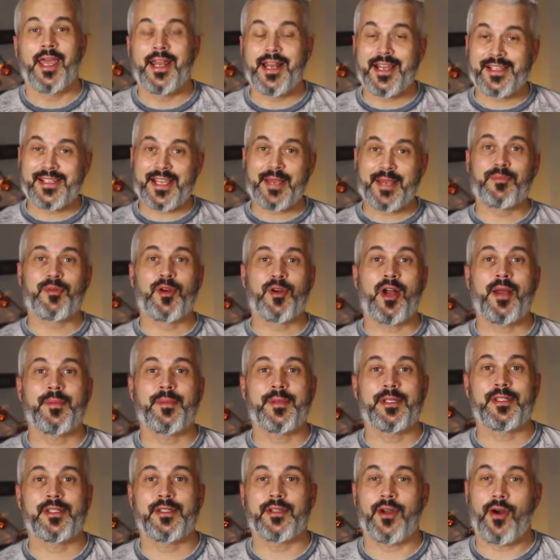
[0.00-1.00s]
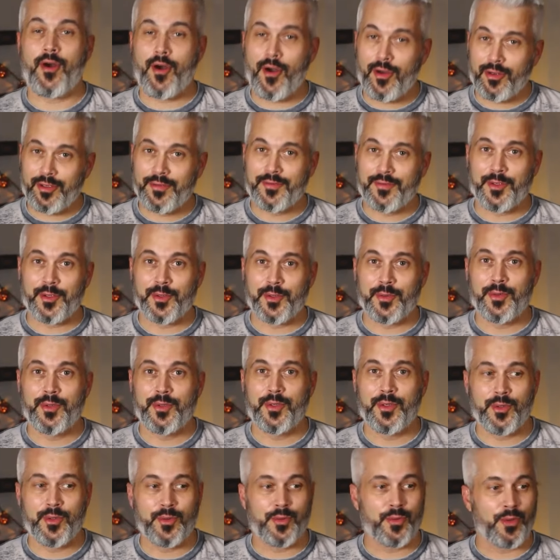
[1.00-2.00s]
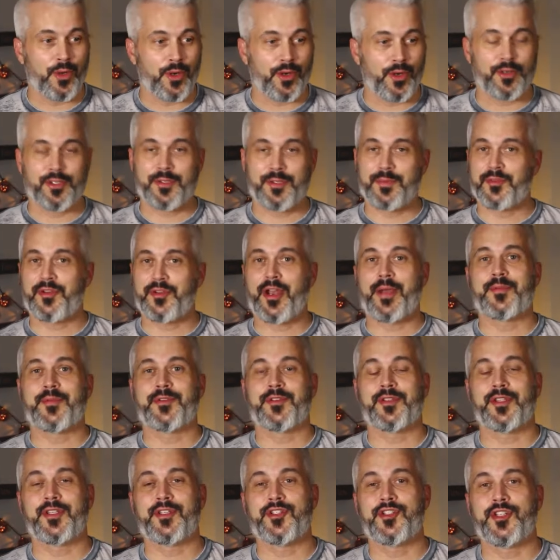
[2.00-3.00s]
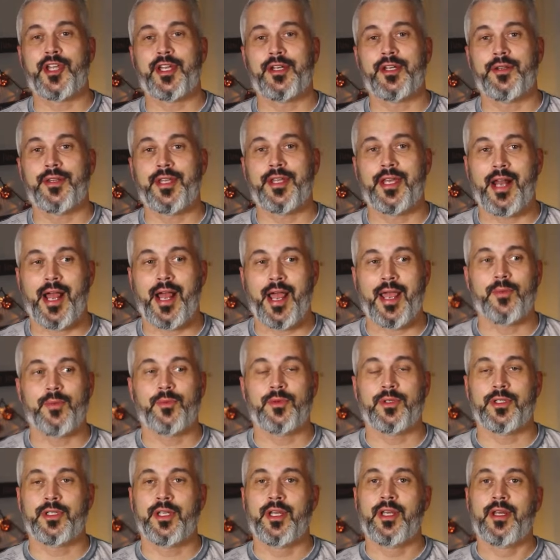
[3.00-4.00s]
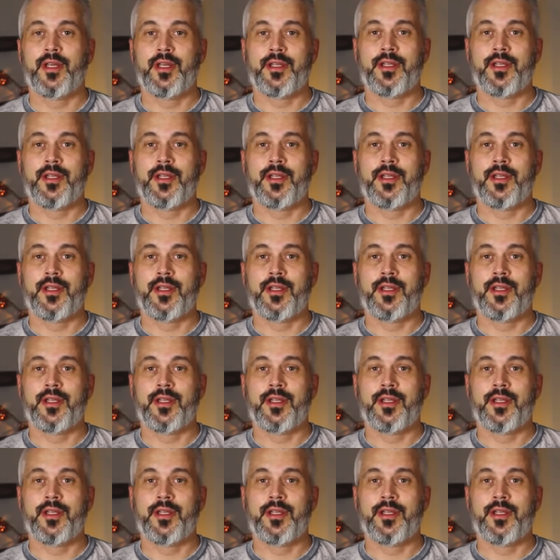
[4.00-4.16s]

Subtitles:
And as I promised all of you who are subscribers to this channel that I would